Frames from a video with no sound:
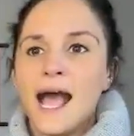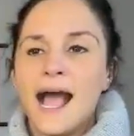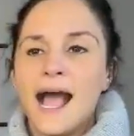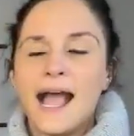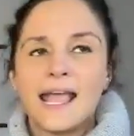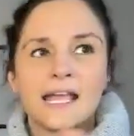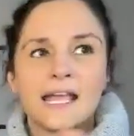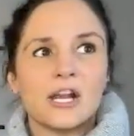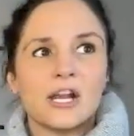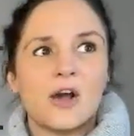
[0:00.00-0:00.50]

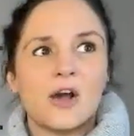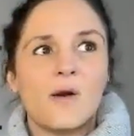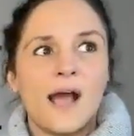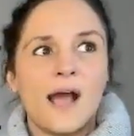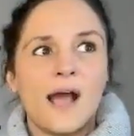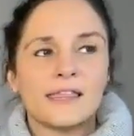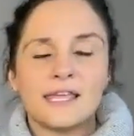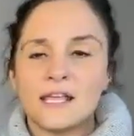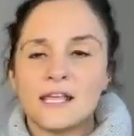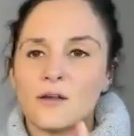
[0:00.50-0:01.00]

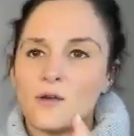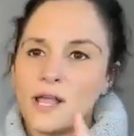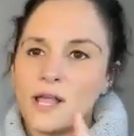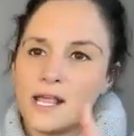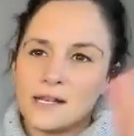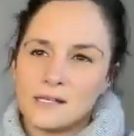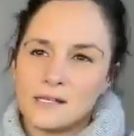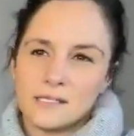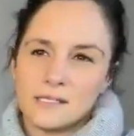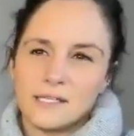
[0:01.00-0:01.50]
I think
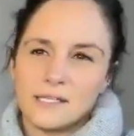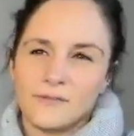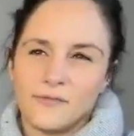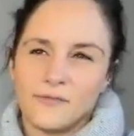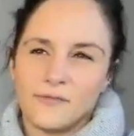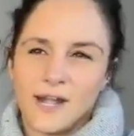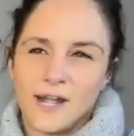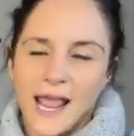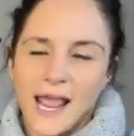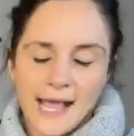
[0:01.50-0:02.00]
in
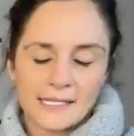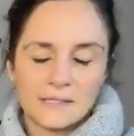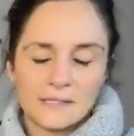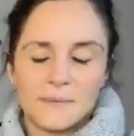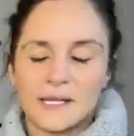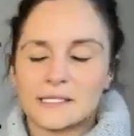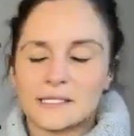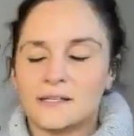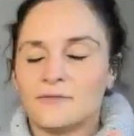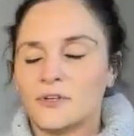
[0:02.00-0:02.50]
different
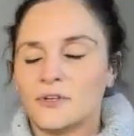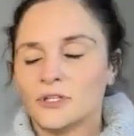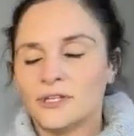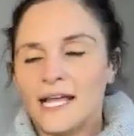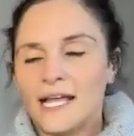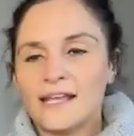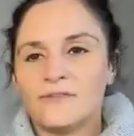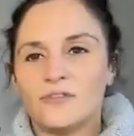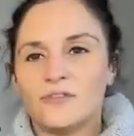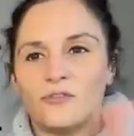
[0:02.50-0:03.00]
aspects of your life,